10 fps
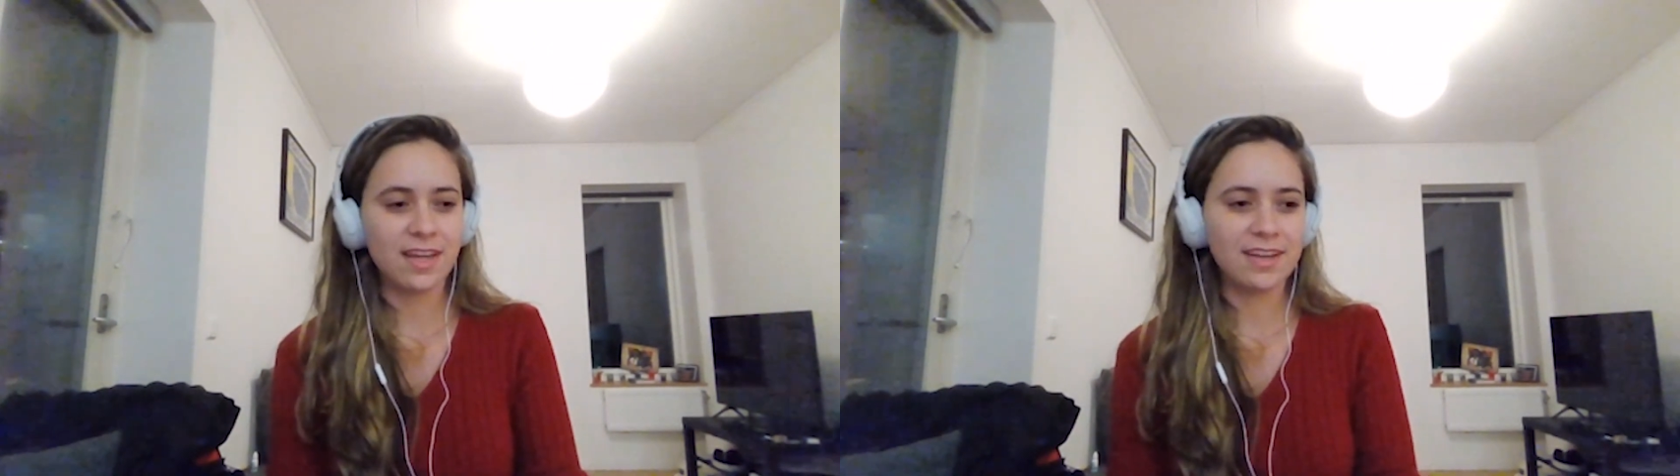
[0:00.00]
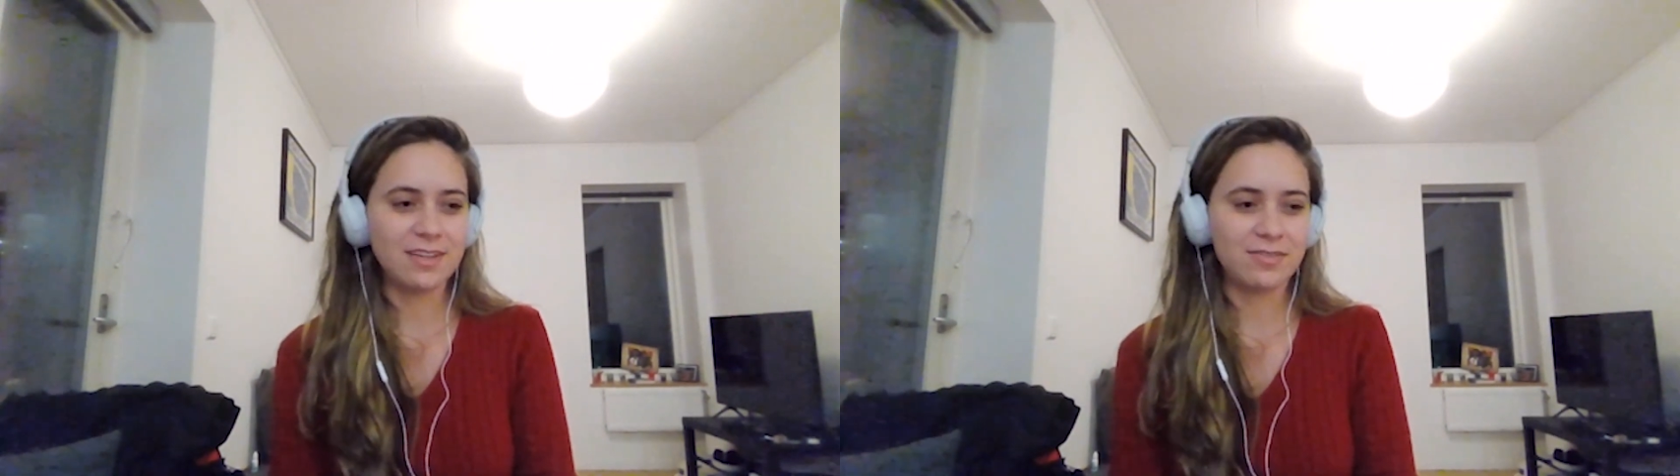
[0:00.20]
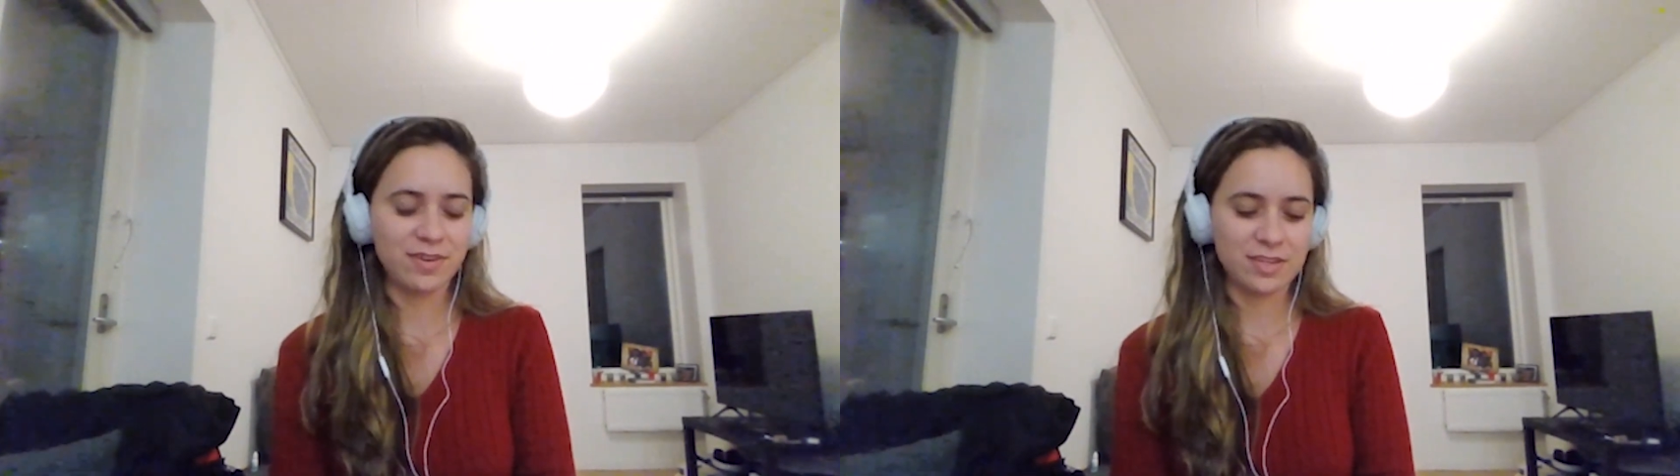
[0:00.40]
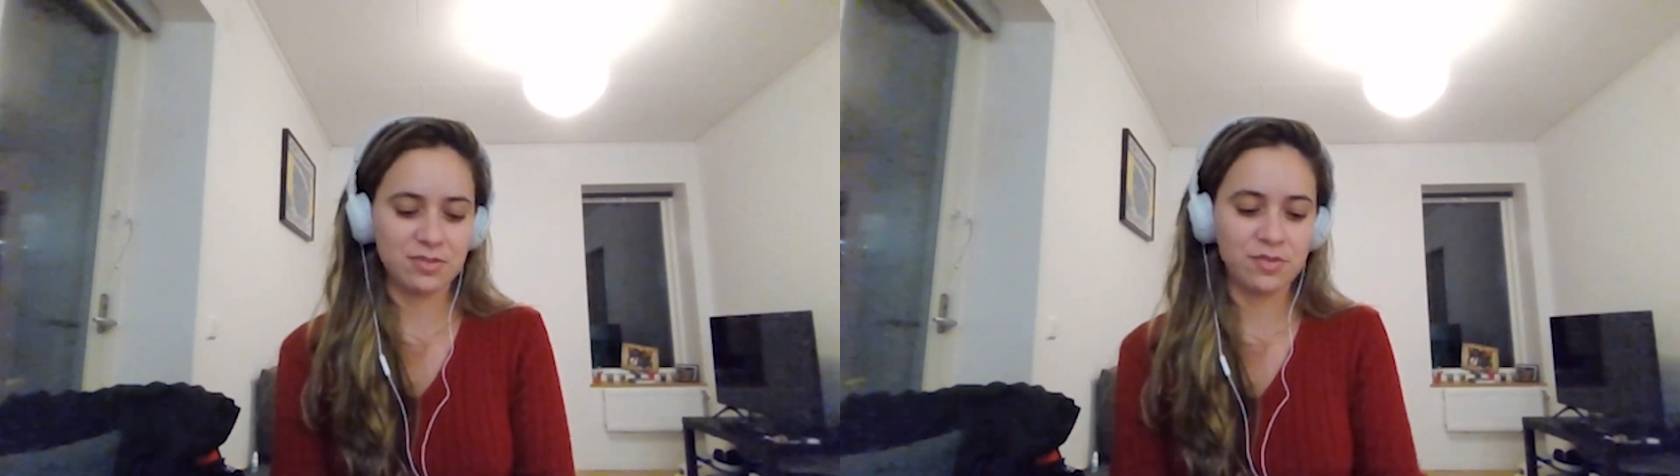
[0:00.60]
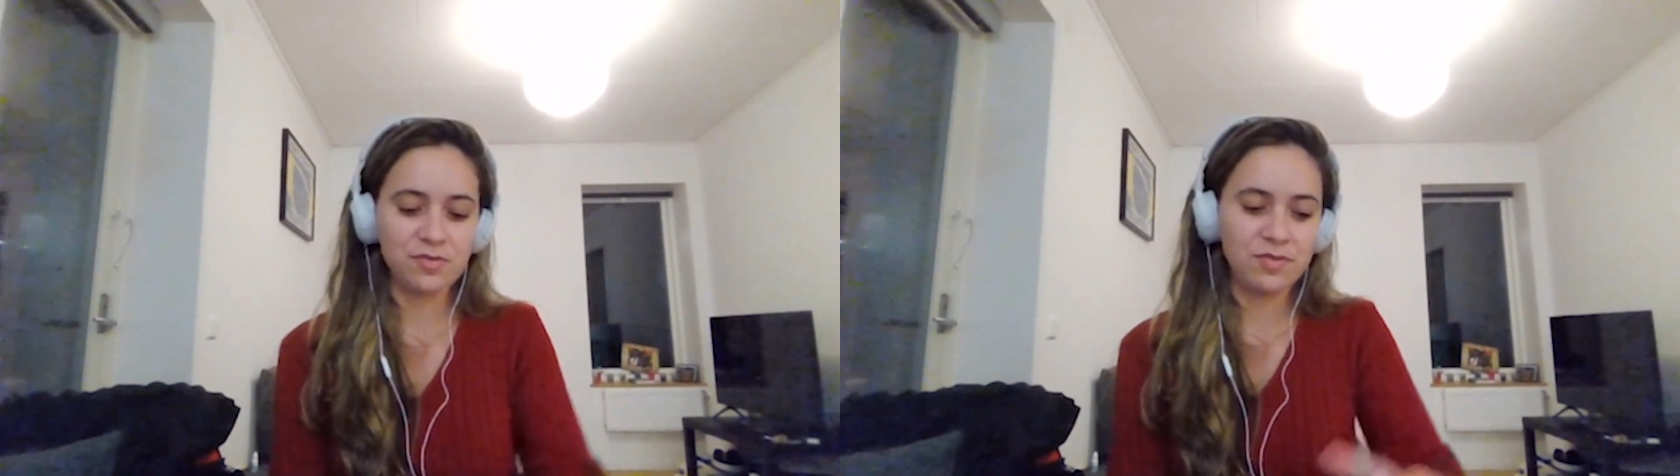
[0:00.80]
and if I
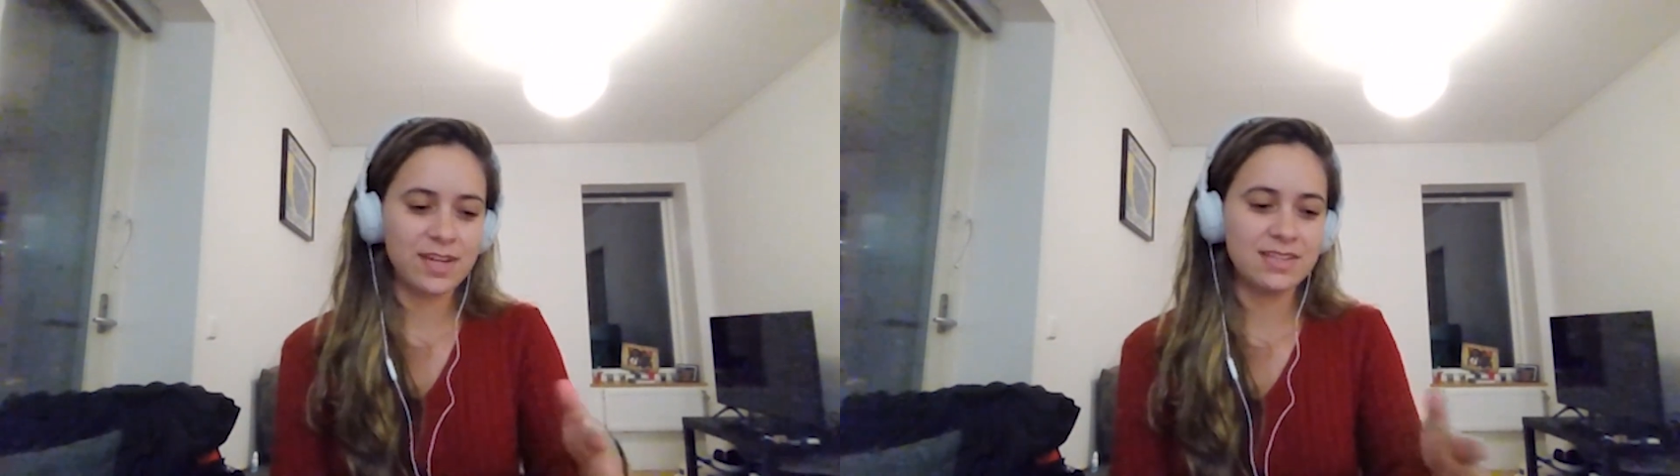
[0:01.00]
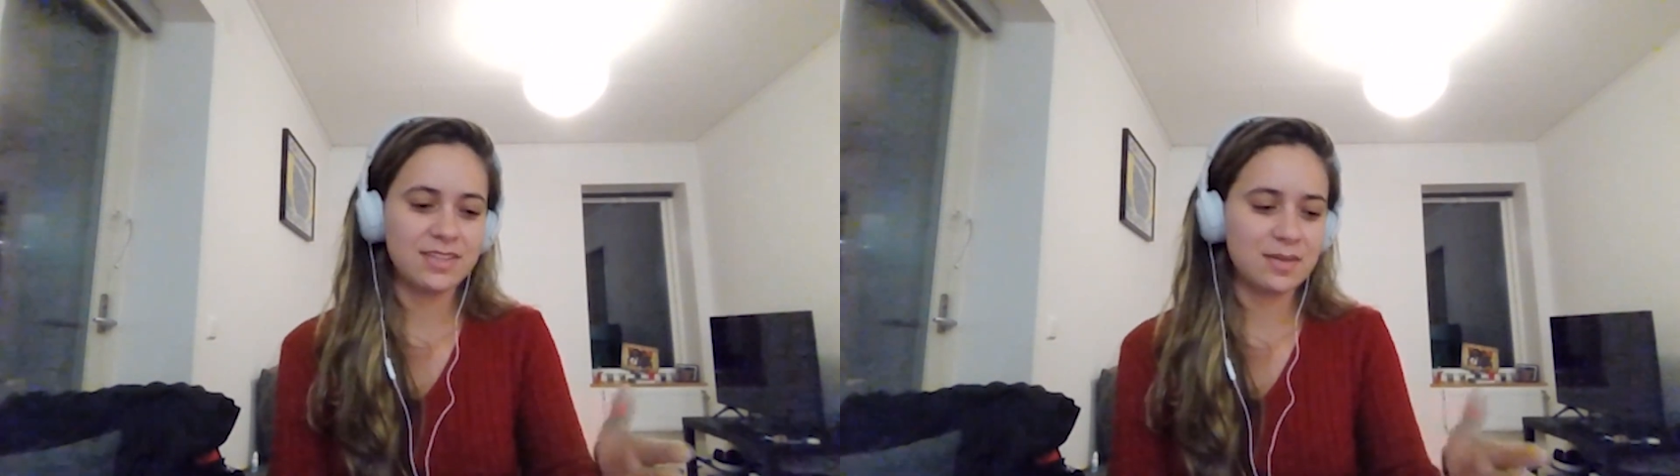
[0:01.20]
don't find